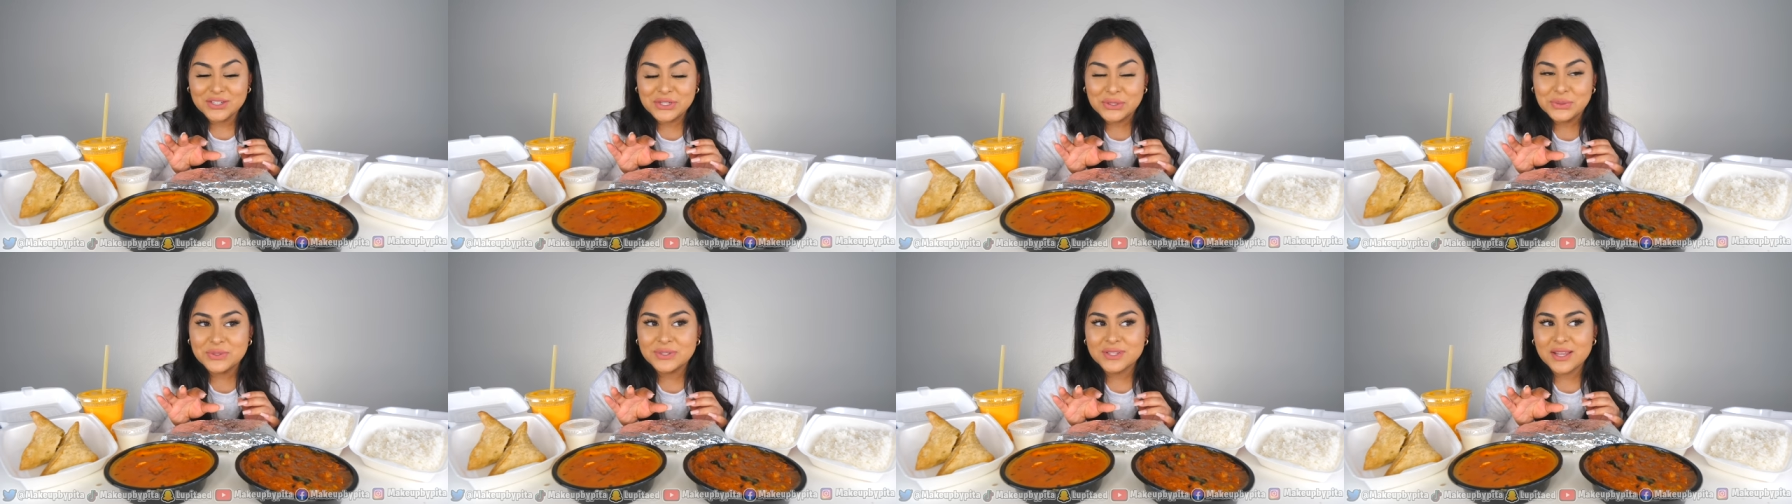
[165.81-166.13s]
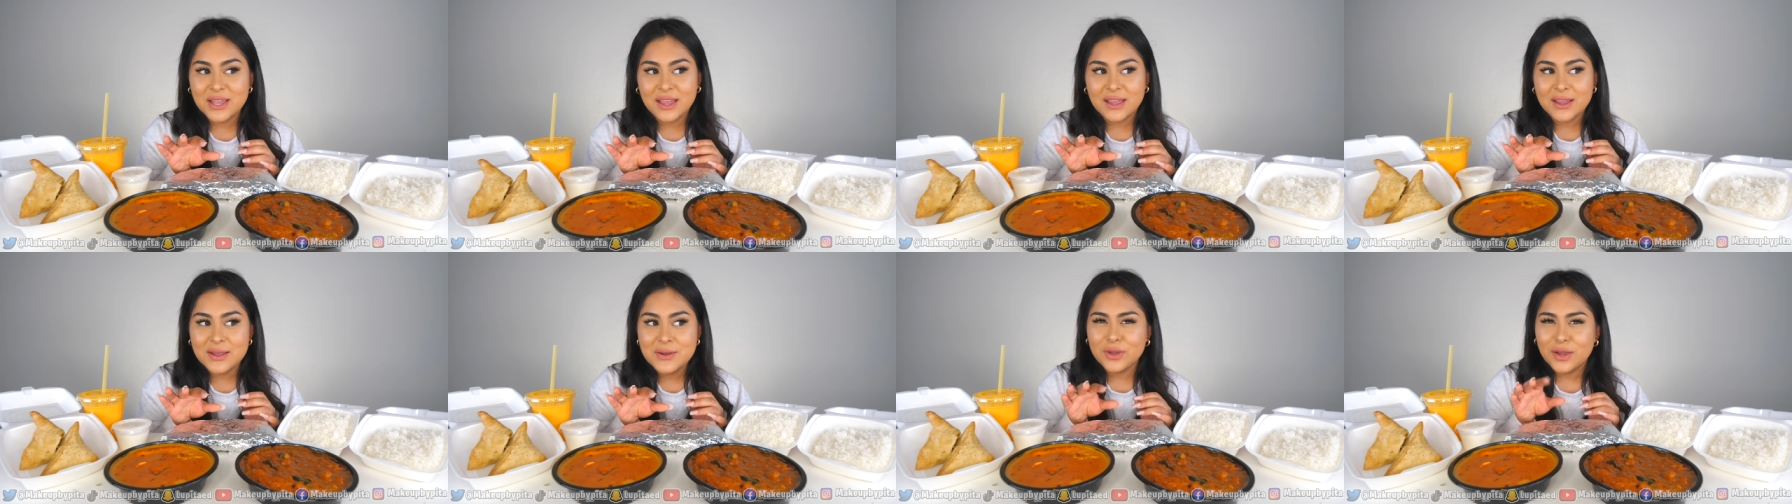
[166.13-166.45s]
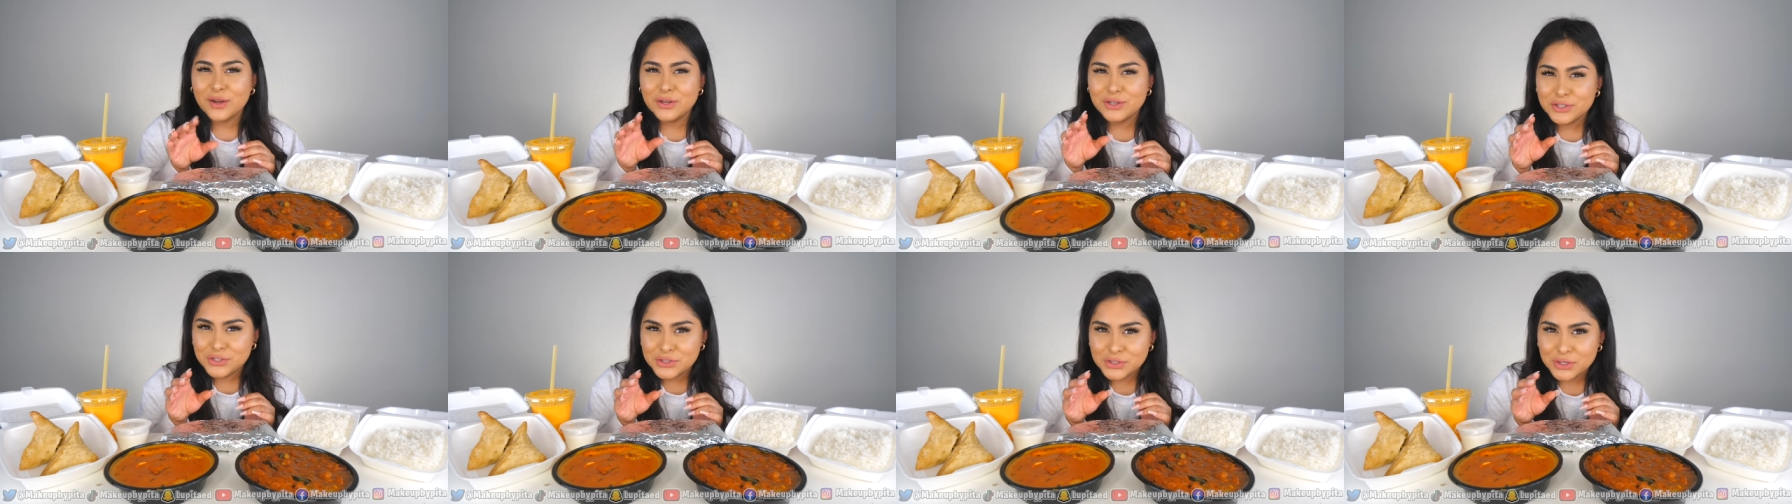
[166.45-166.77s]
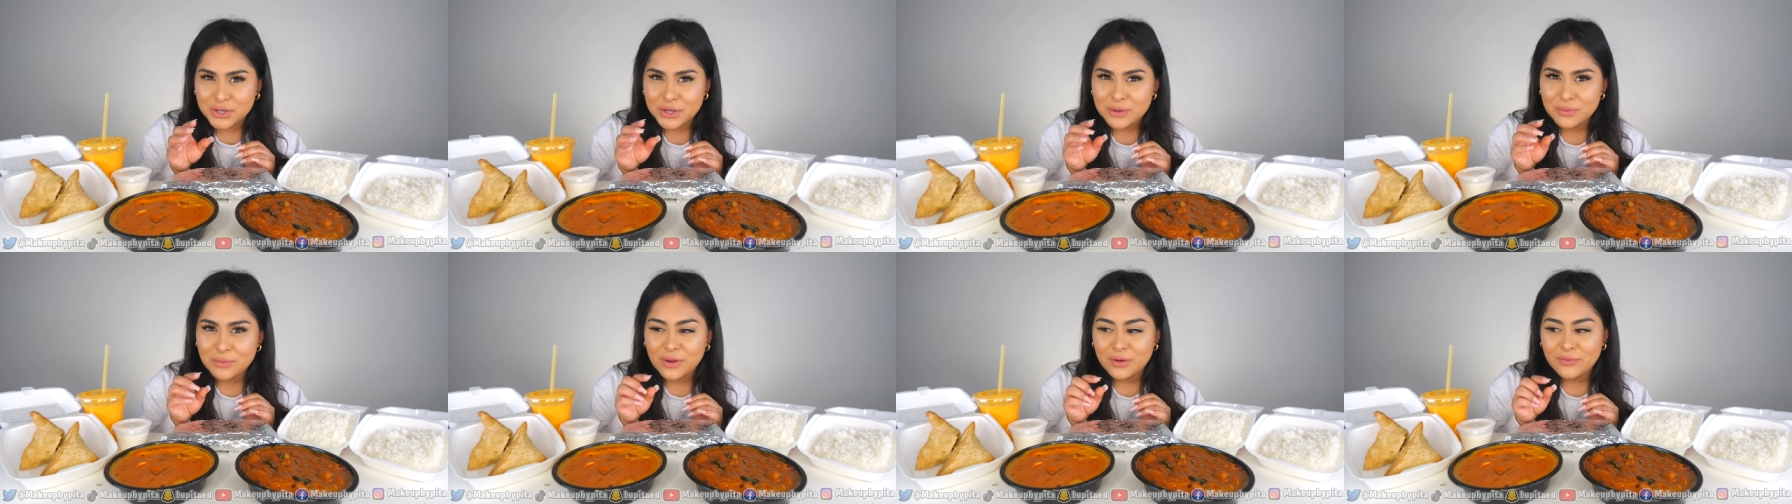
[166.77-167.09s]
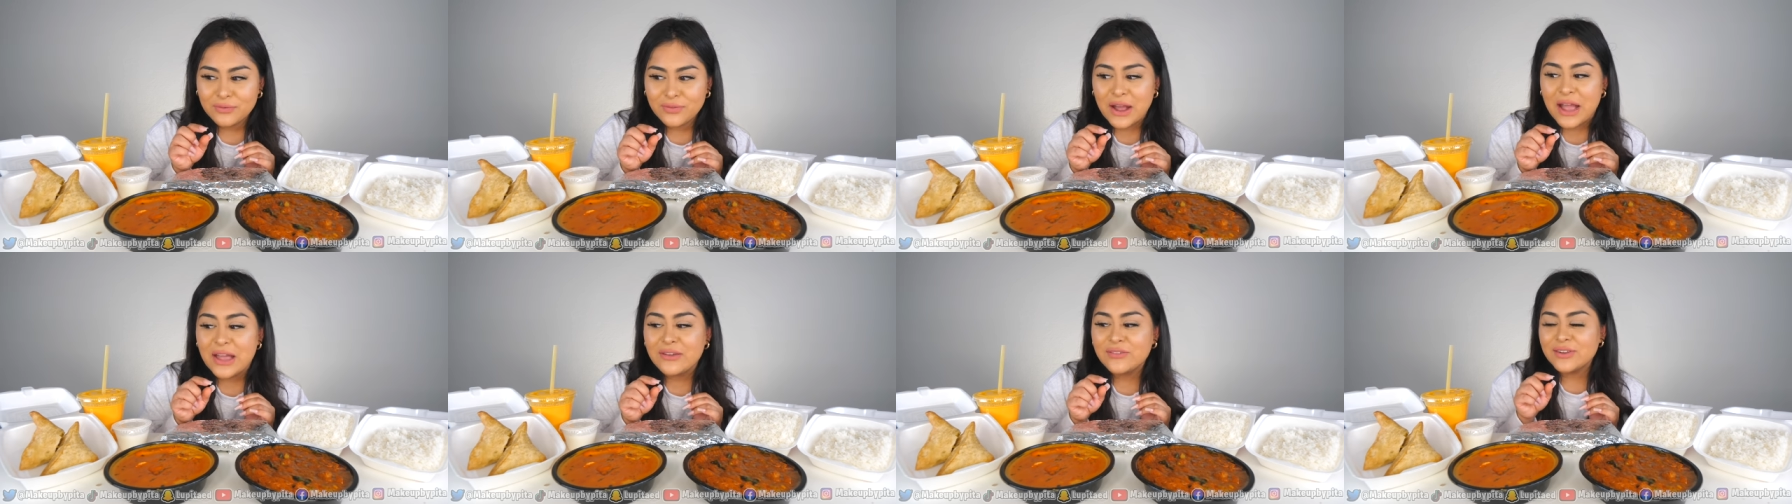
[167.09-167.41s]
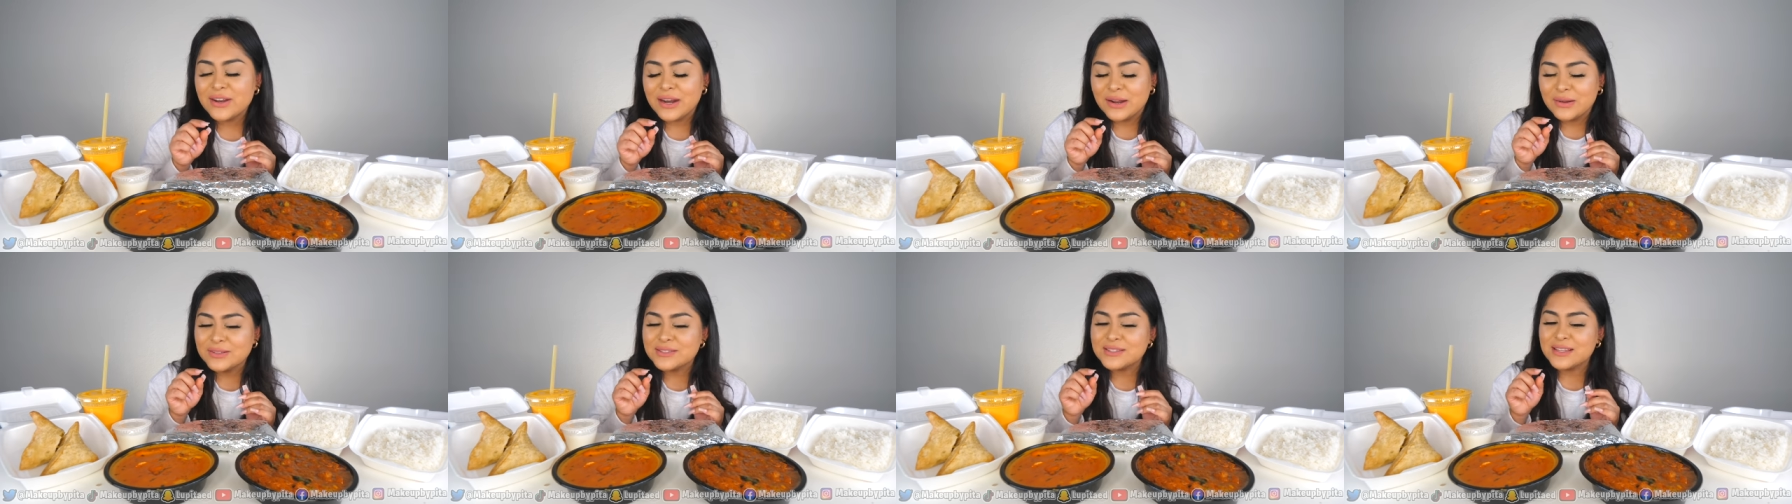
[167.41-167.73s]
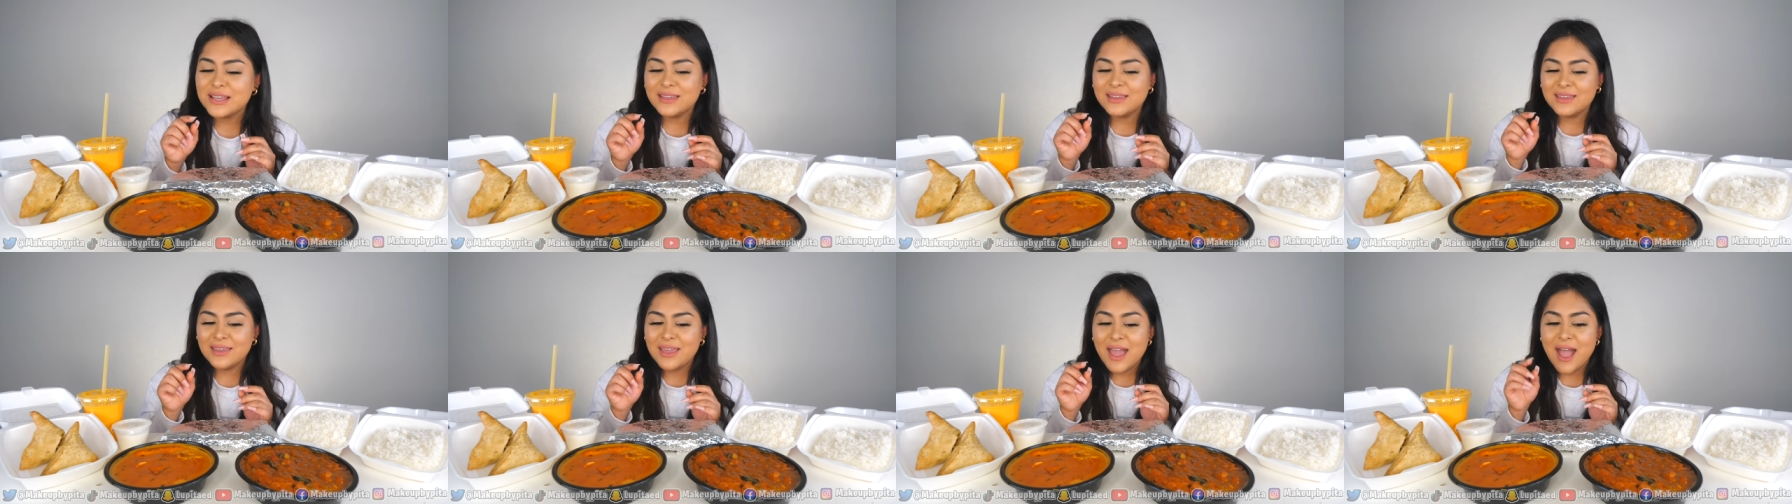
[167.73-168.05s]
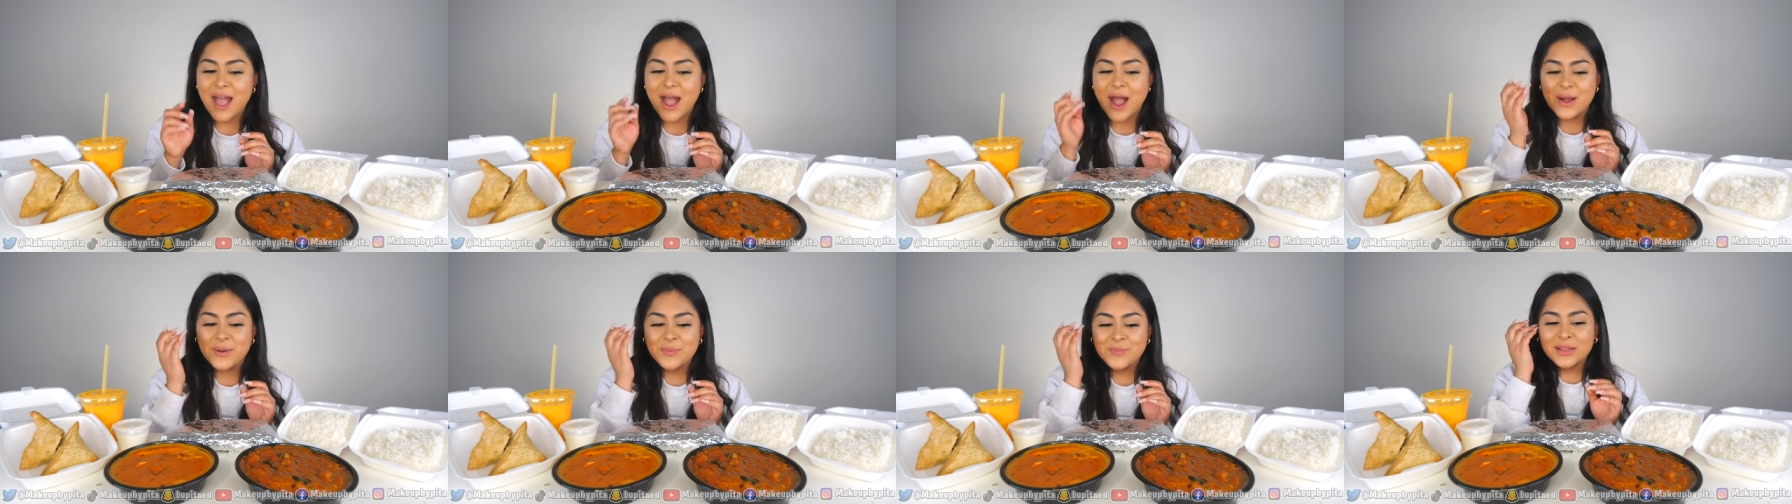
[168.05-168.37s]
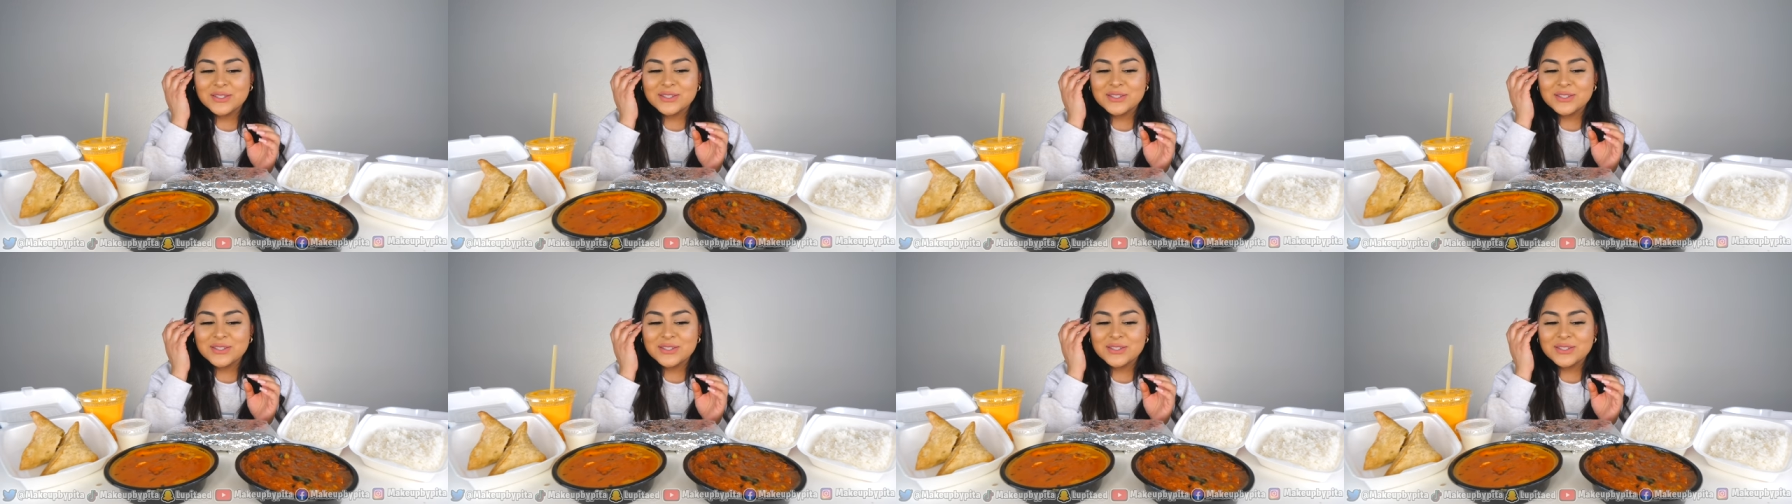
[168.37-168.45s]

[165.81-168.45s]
She was like, are you sure you want 5? And I was like, yeah.